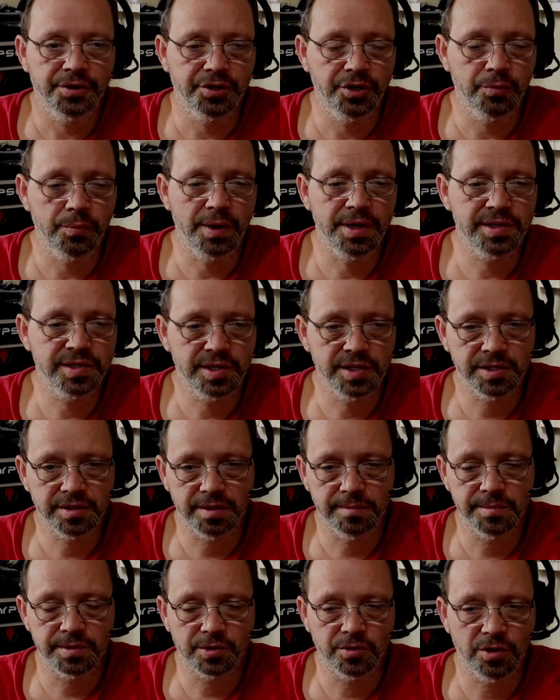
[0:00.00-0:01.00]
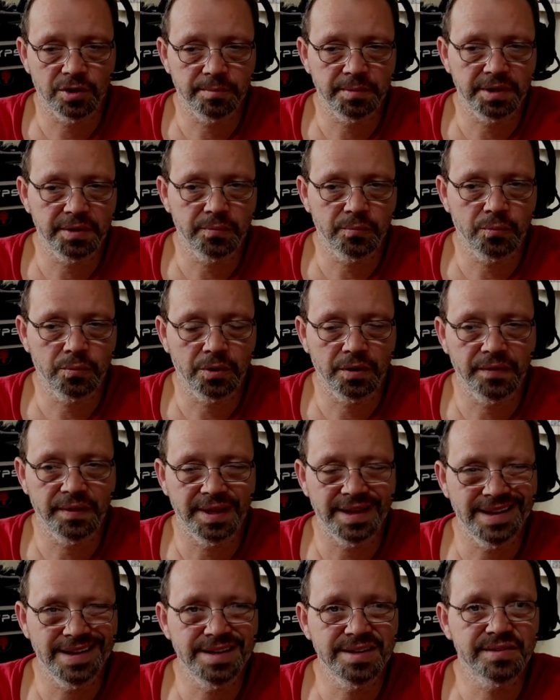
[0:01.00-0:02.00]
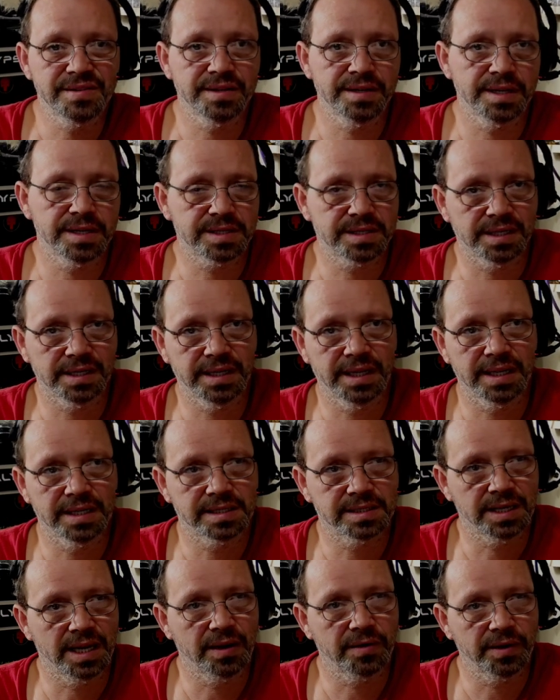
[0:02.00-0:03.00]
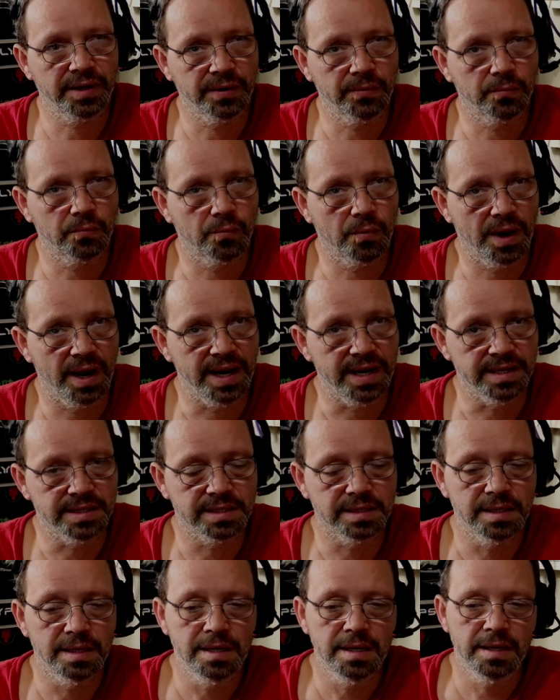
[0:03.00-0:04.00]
A two-way system is going to be one of the easiest to get sounding right